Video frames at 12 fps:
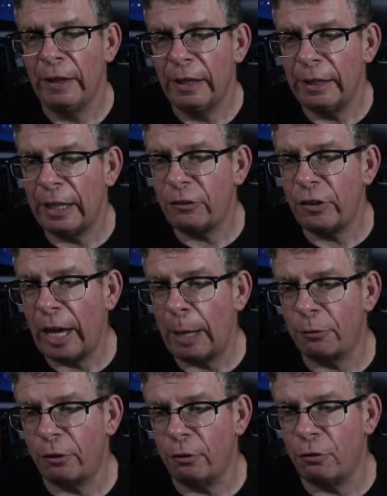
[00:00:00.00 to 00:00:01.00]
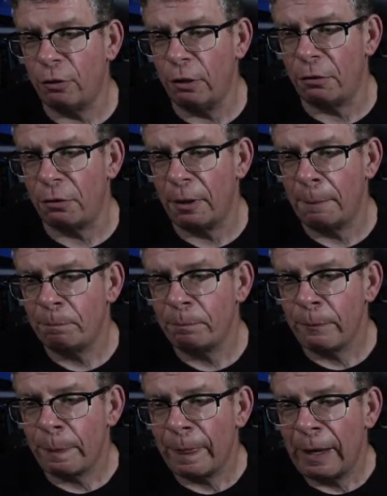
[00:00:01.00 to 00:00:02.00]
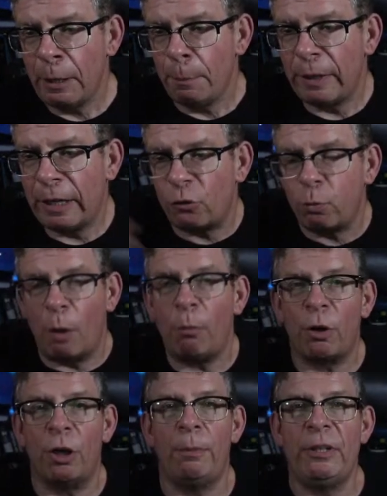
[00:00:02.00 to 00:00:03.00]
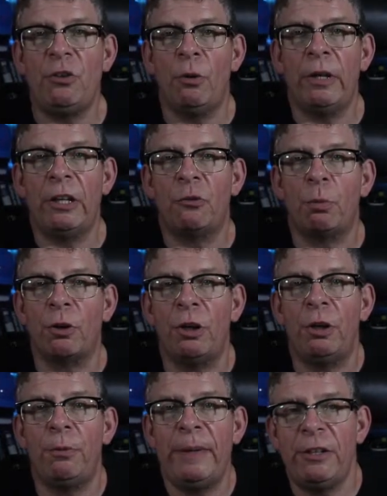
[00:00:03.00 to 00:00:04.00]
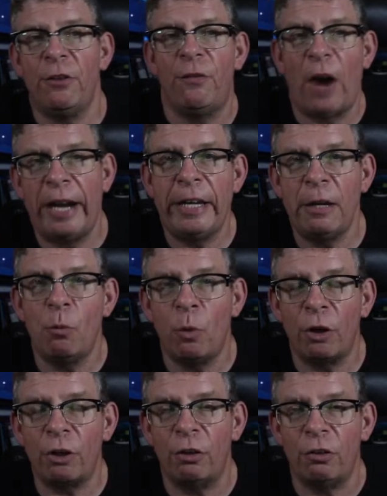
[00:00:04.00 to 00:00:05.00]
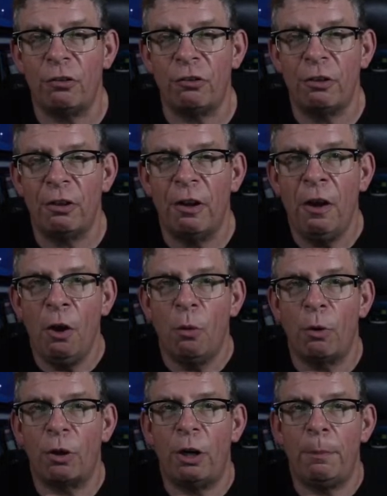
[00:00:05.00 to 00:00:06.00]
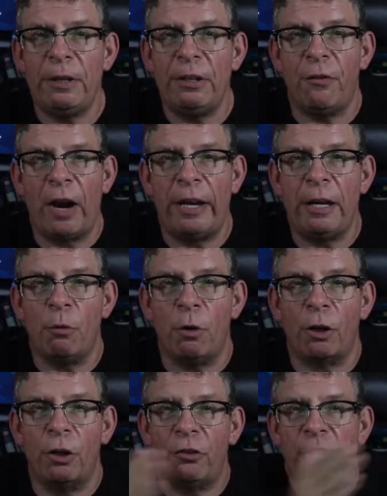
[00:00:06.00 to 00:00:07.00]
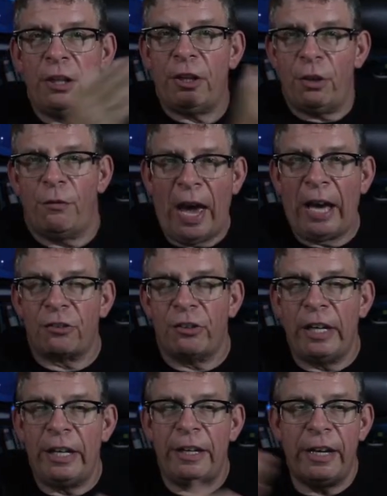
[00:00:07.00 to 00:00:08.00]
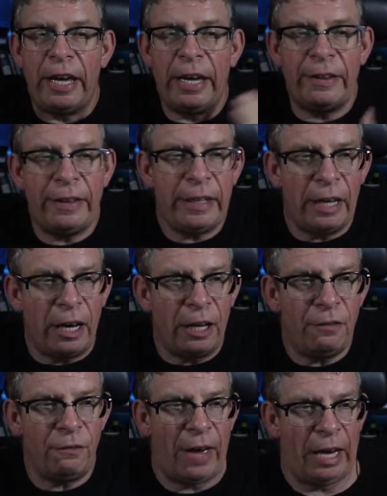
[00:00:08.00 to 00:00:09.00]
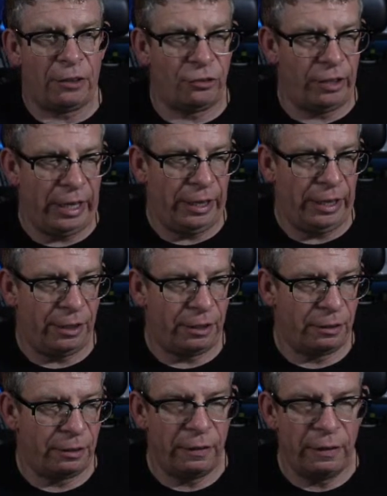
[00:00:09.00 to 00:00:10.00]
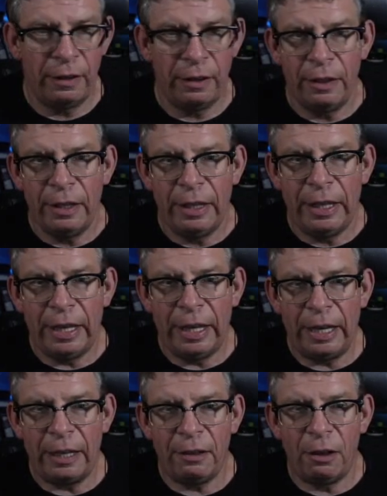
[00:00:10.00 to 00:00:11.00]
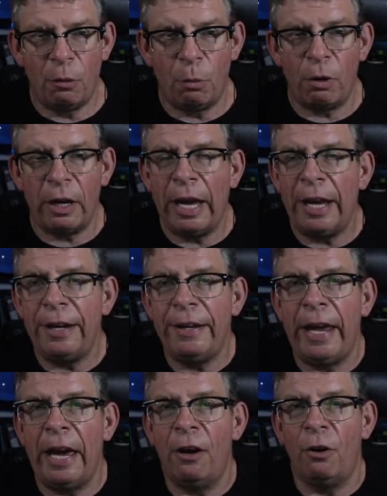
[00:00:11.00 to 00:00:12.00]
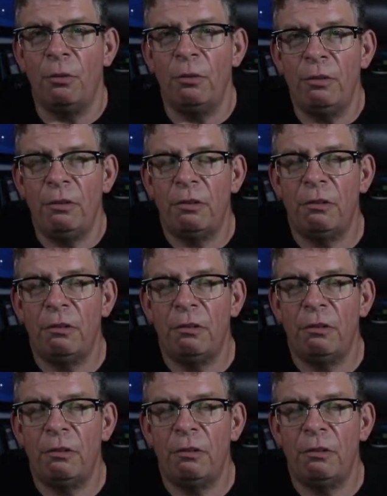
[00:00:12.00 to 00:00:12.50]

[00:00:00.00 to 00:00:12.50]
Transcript: And that's the absolute truth. Because what we're going to be doing is we're going to be dividing workers. We're going to be dividing workers into the vaccinated and the unvaccinated. And we're headed down.